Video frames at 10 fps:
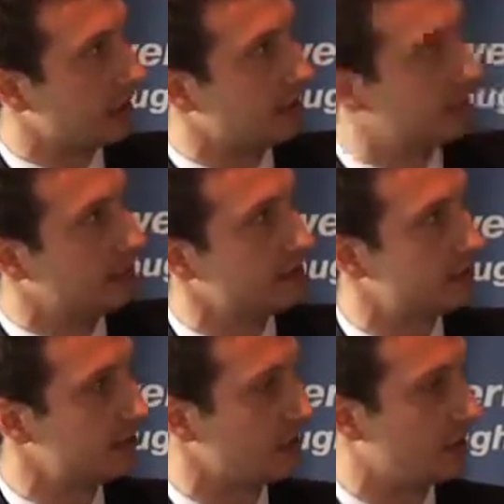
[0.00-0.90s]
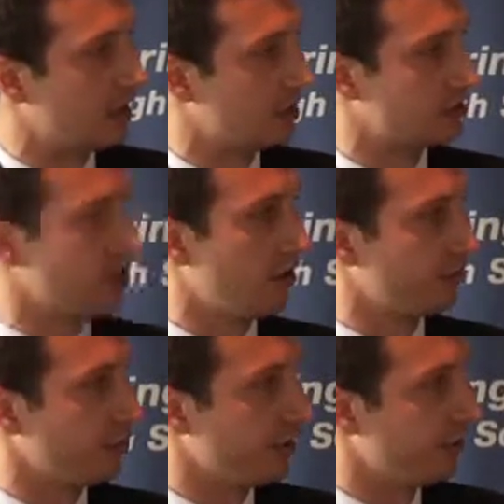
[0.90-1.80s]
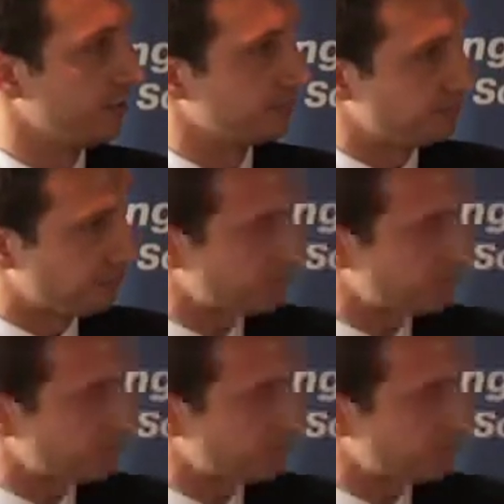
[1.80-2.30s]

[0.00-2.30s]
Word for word: uh, this uh, software